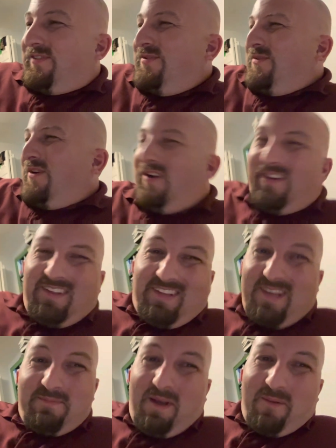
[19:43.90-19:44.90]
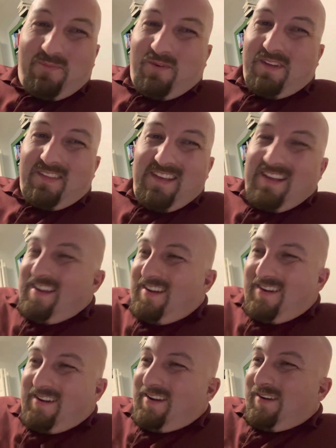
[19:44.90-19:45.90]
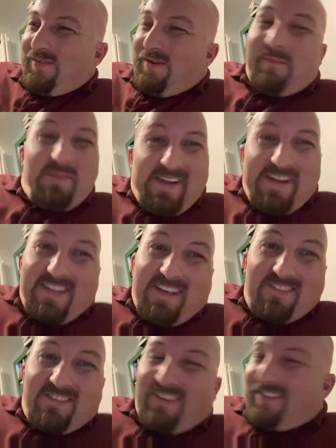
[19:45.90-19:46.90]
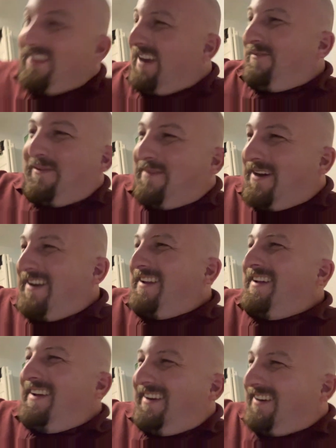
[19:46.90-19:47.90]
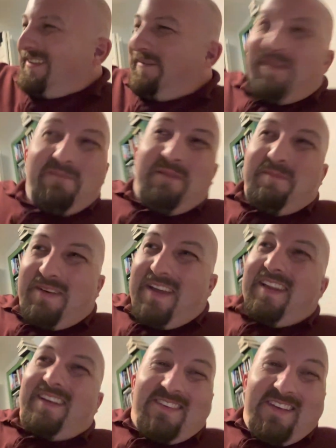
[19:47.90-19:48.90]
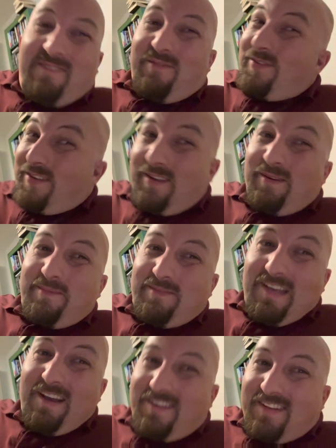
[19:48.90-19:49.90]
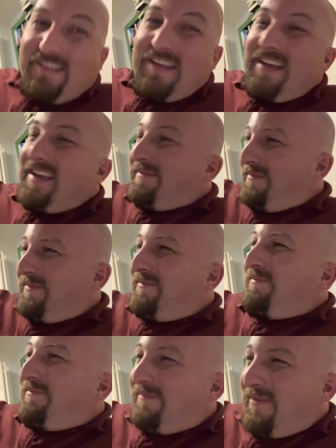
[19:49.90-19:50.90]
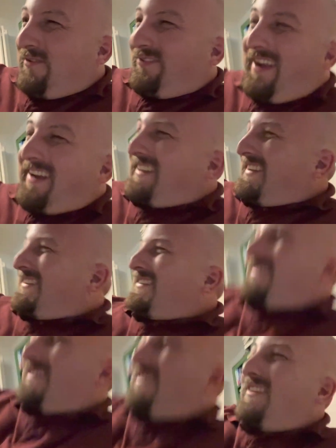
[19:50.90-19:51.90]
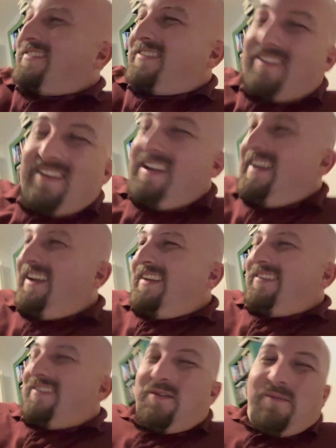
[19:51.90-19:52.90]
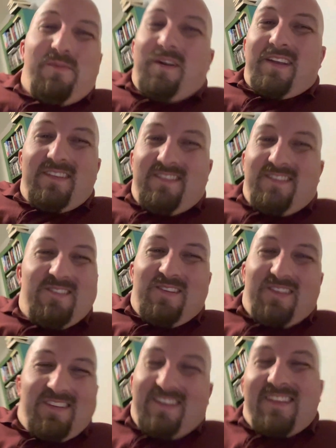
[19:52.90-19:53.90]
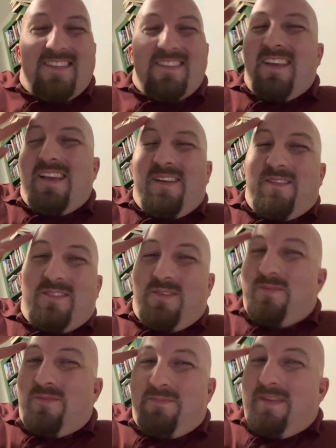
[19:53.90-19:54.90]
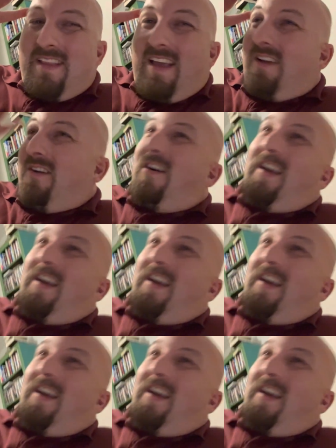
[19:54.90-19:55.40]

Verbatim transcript: too hard to keep up with uh, who I'm playing against because everybody because I'm going to be playing against every single player in the league uh, most likely. So it doesn't. It's no point to think to be like, oh, I